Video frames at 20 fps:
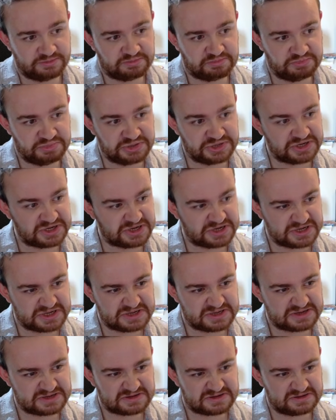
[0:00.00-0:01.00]
But
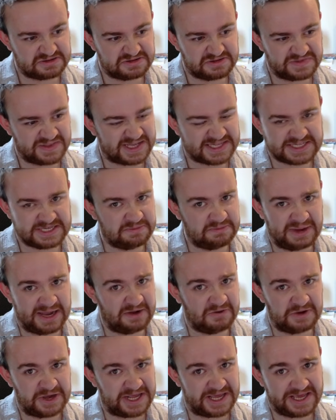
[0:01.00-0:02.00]
that's
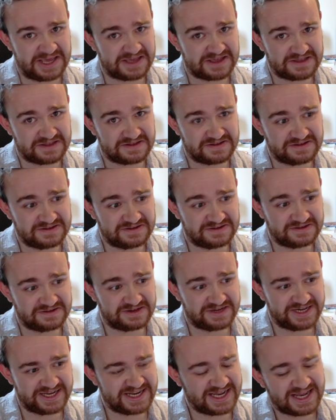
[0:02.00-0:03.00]
about it.
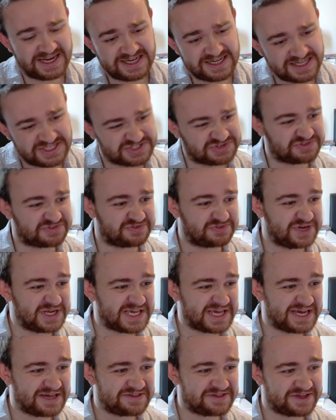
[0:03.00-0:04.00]
He'd had an extra
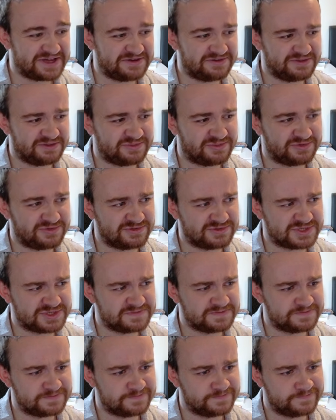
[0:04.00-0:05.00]
3k thing on the board.
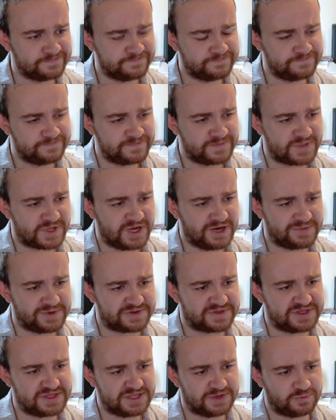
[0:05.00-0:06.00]
I mean, I
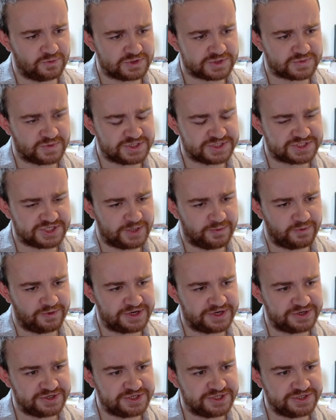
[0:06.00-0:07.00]
think there was one turn where he
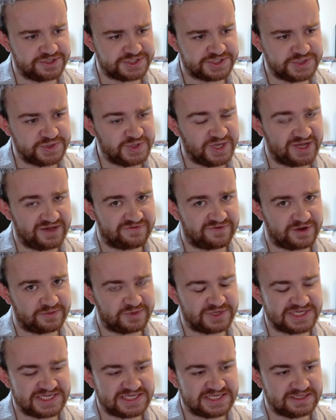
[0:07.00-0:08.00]
could have used New Gate Effect
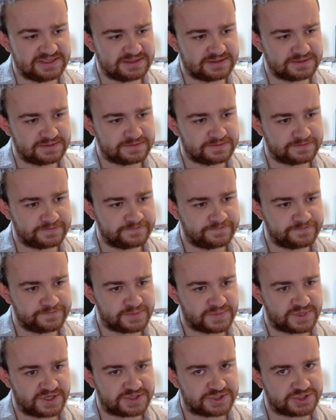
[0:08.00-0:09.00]
but didn't.
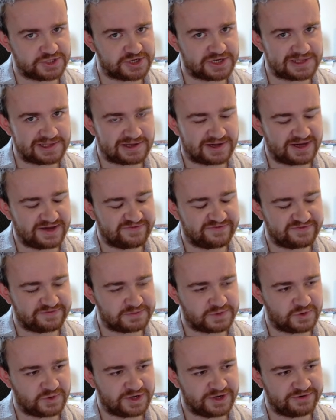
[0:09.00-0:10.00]
And took a life
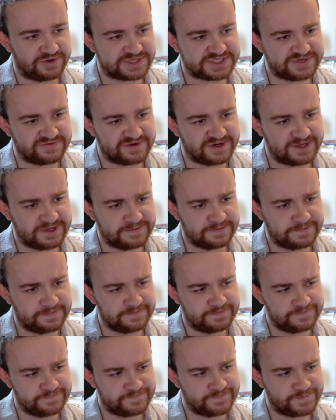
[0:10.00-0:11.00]
quite aggressively.
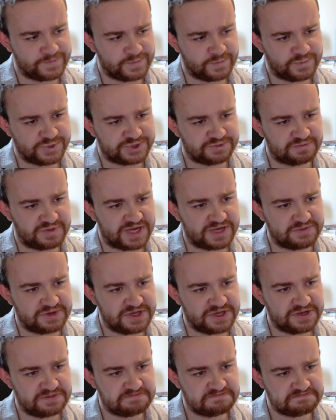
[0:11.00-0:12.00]
Which maybe